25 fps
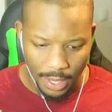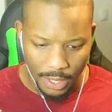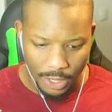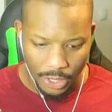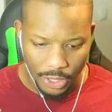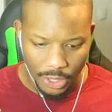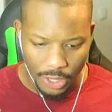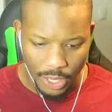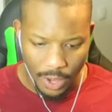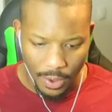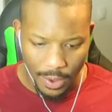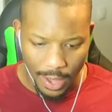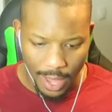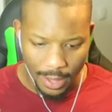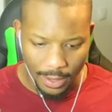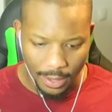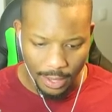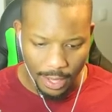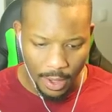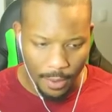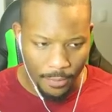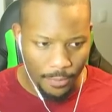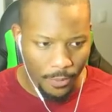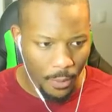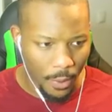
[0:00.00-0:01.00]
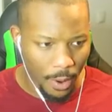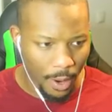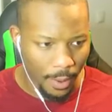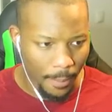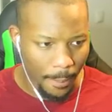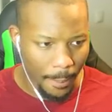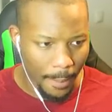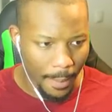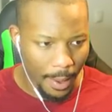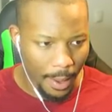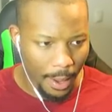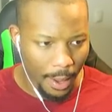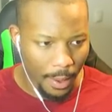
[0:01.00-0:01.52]
Just go ahead. Go for it.
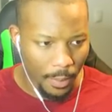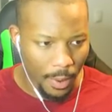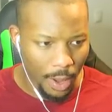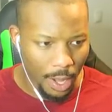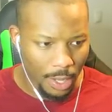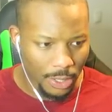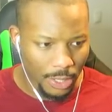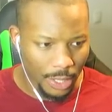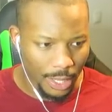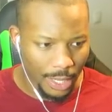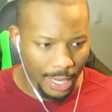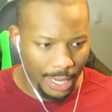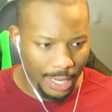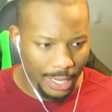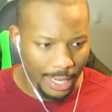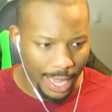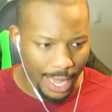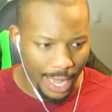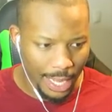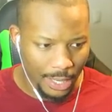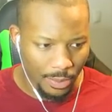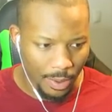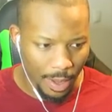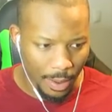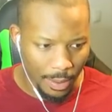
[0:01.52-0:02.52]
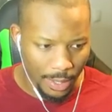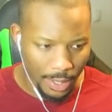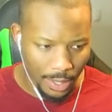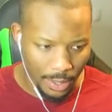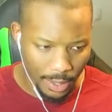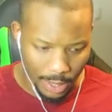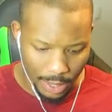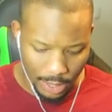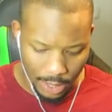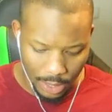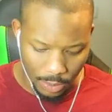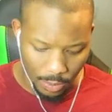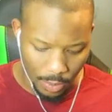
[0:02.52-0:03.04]
All right. We're also going to dance while we do
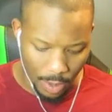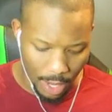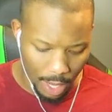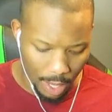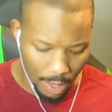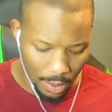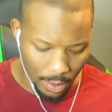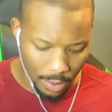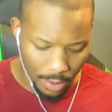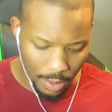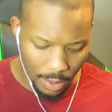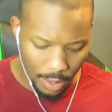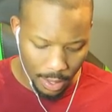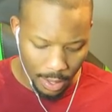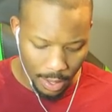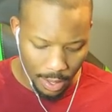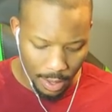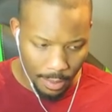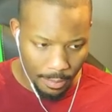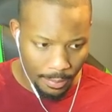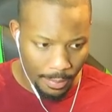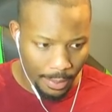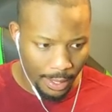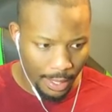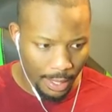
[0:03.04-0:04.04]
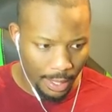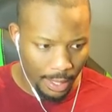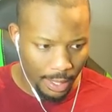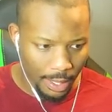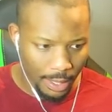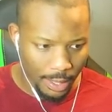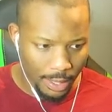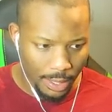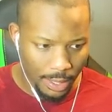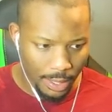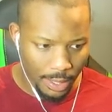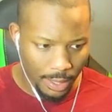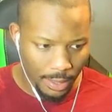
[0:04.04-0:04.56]
this as well,
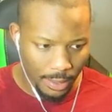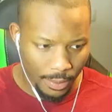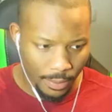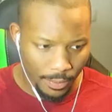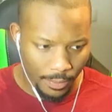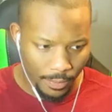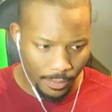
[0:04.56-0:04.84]
because